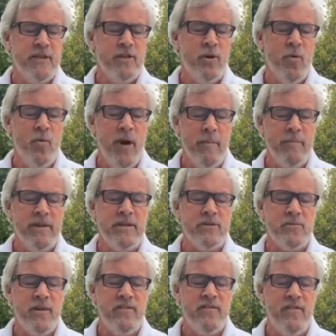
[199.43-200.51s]
The weapons
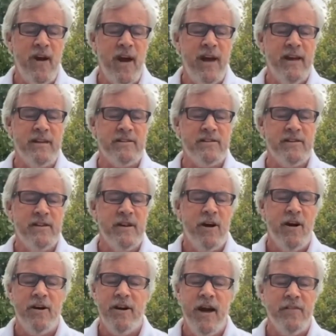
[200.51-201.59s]
we fight
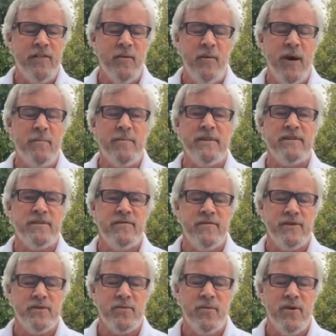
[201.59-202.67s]
are not the weapons of
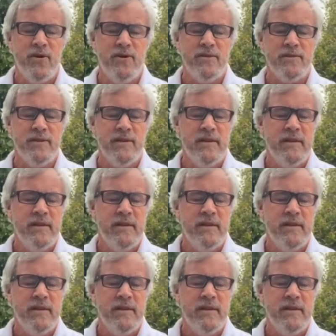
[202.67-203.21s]
this world.